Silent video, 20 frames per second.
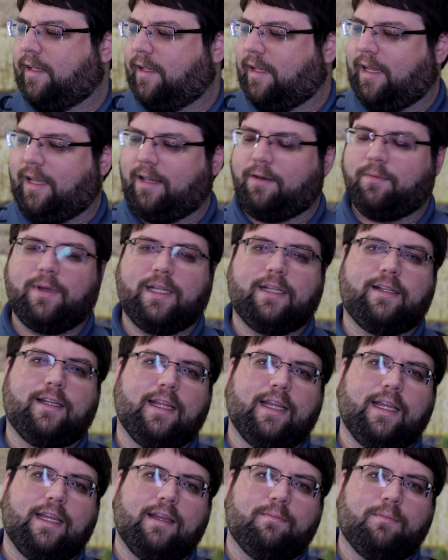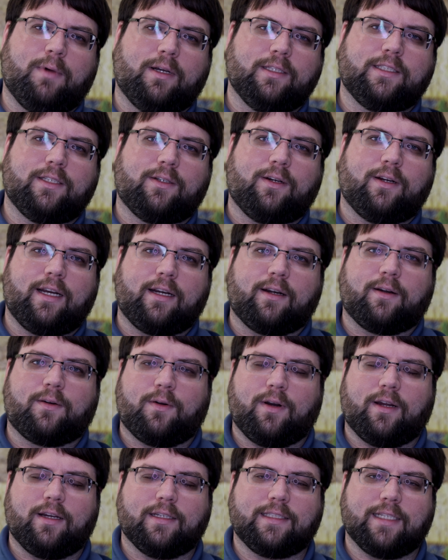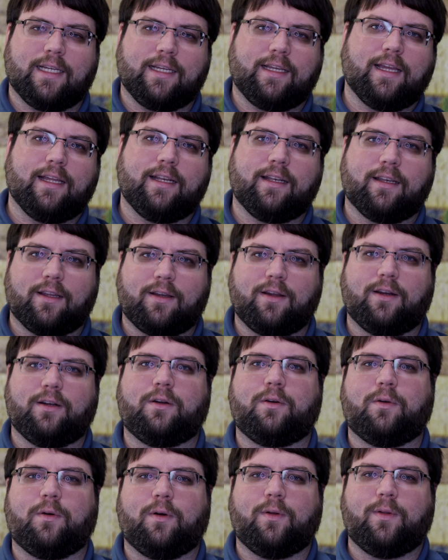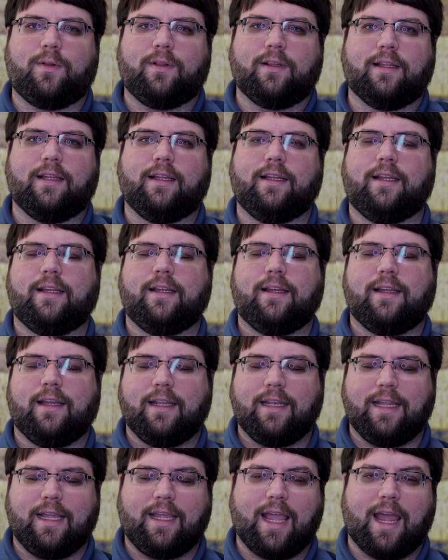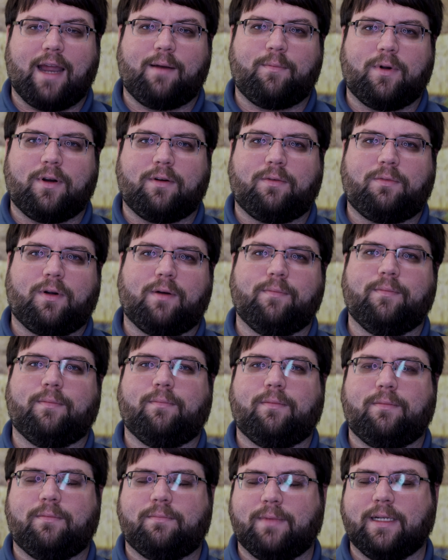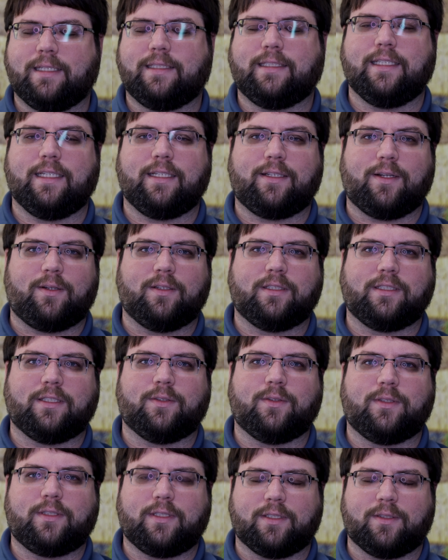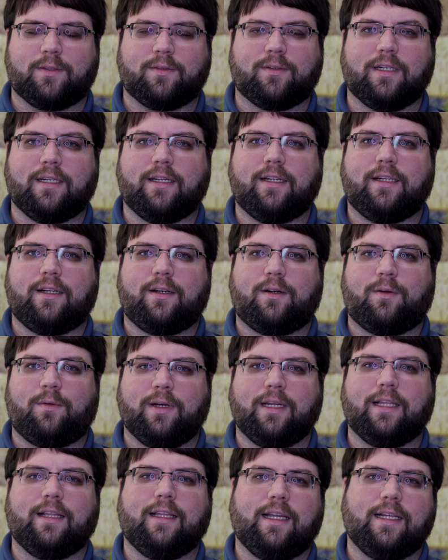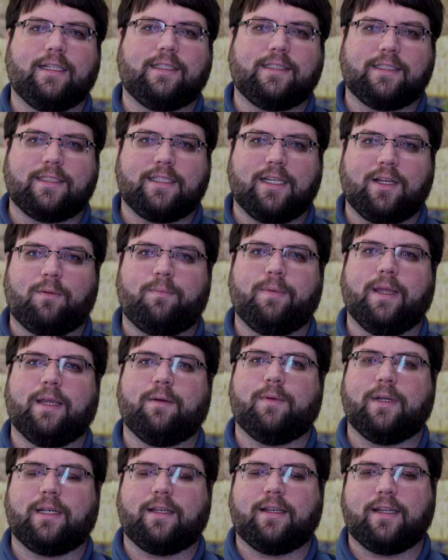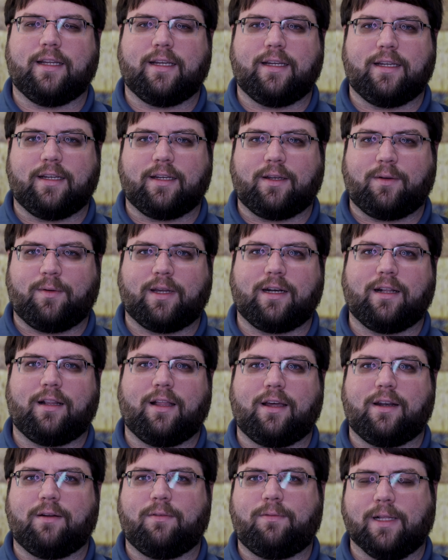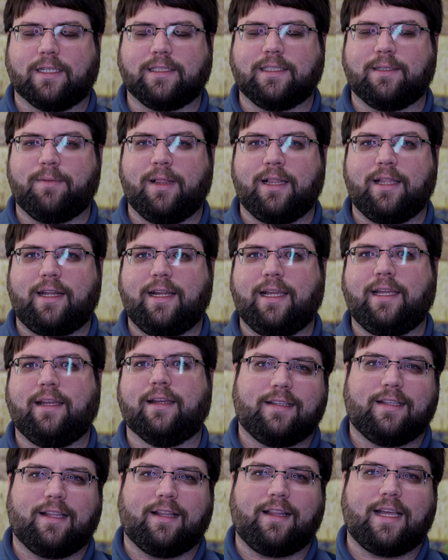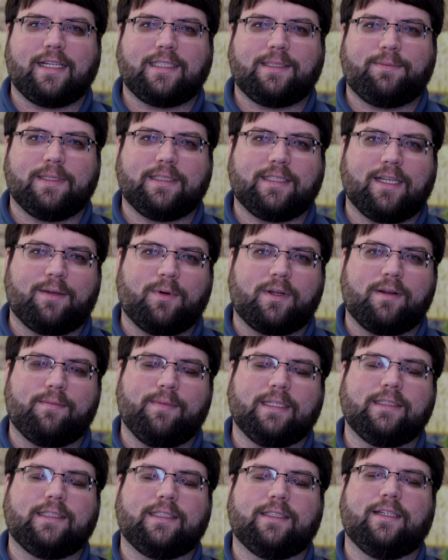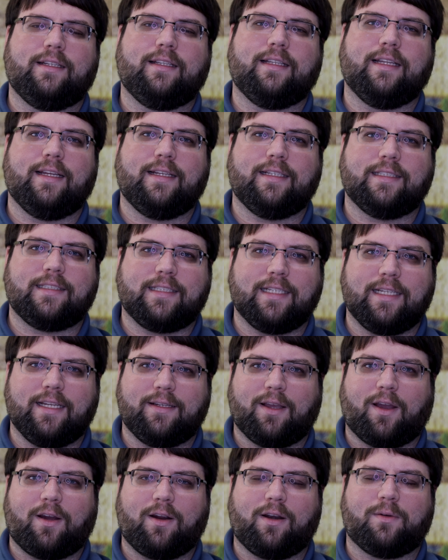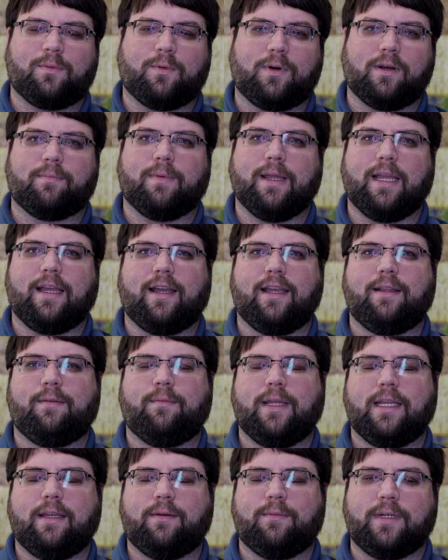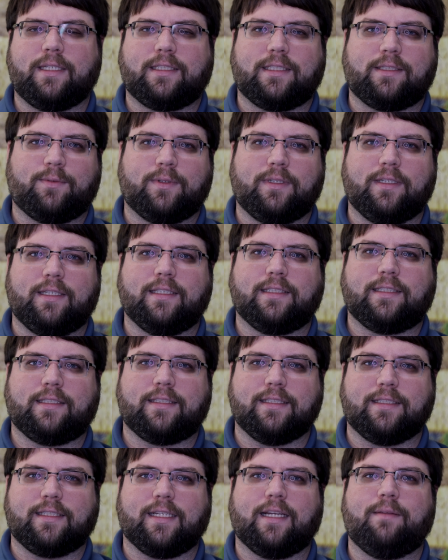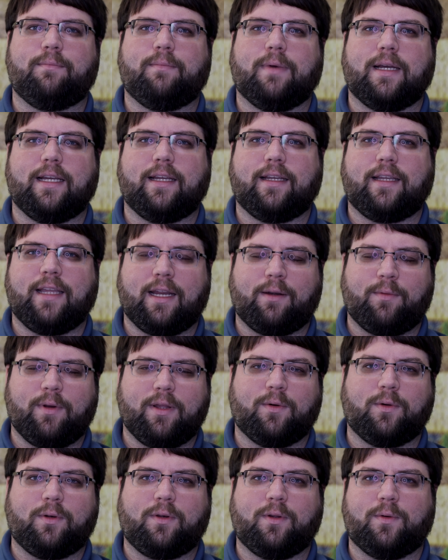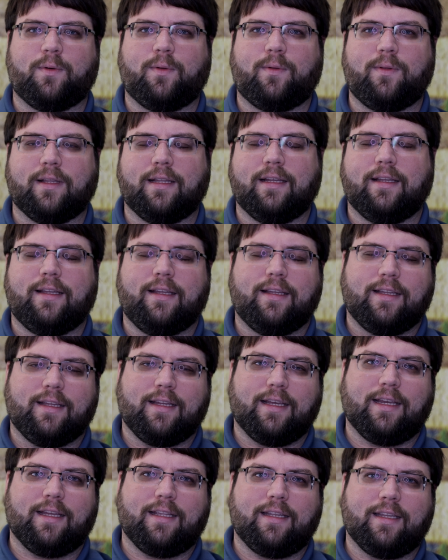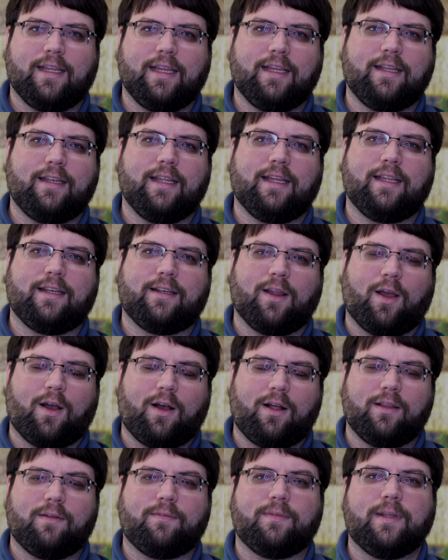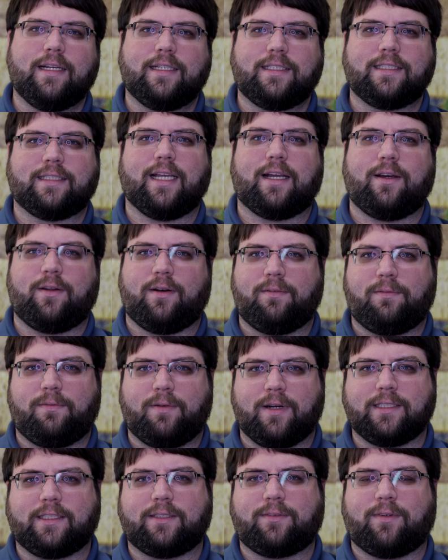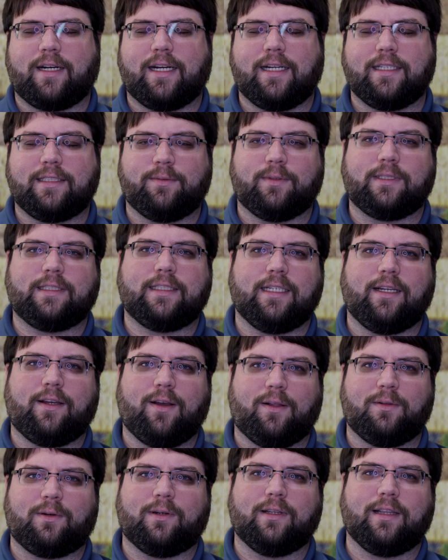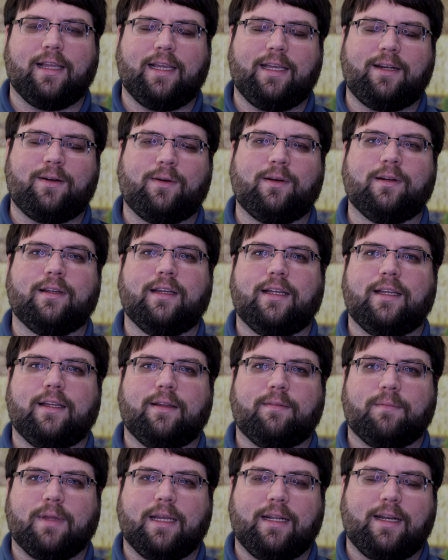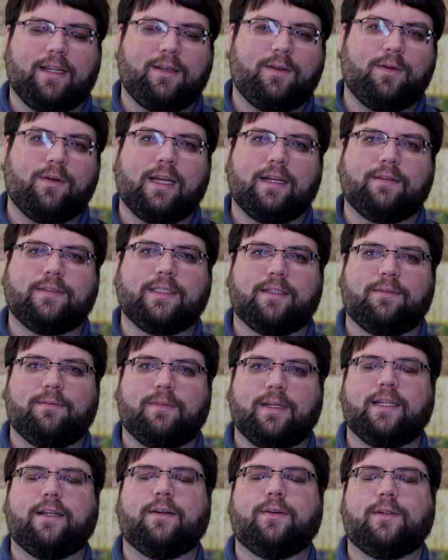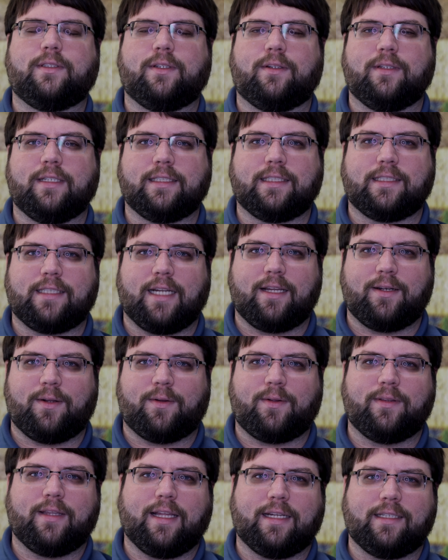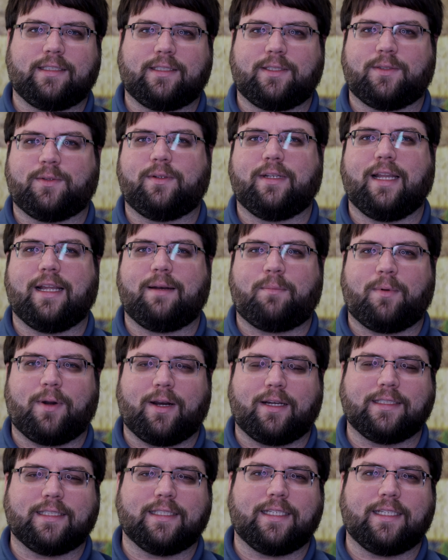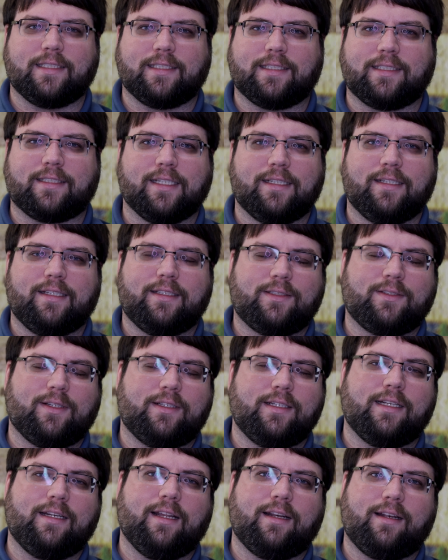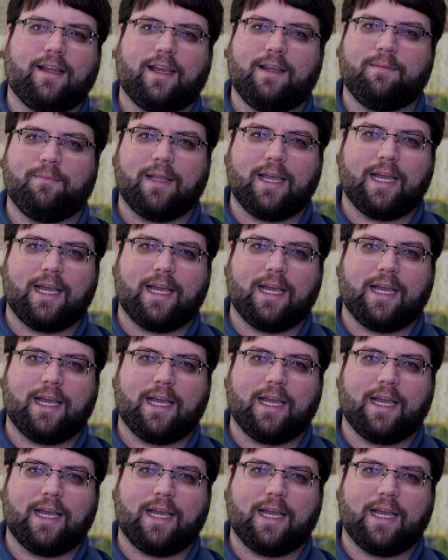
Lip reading: And with the Moza Aircross, I can control the camera from my seat also. So really it's helping with quite a lot of flexibility. The last piece I want to mention is the artwork behind me, which was designed by Kerry O'Toole, and he did all of this out of French fries, which he colored later. And I do have some videos on this channel that showed that process. So I did a time